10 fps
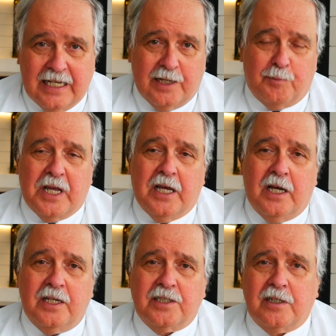And
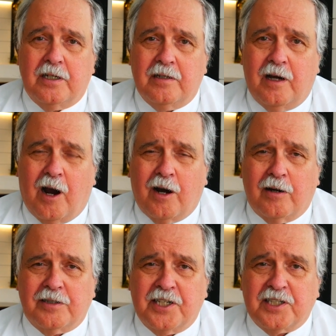because uh,
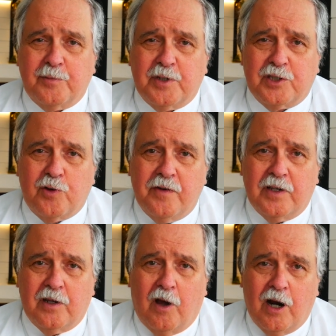our system is
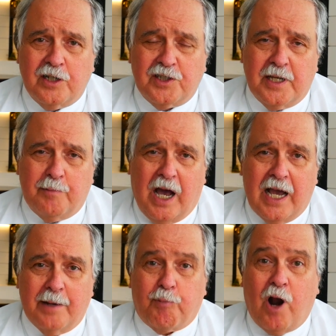driven largely
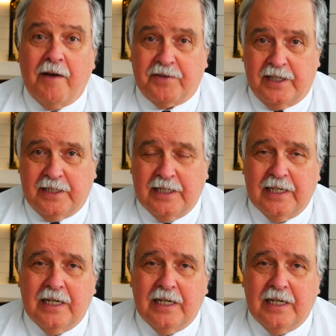by profit,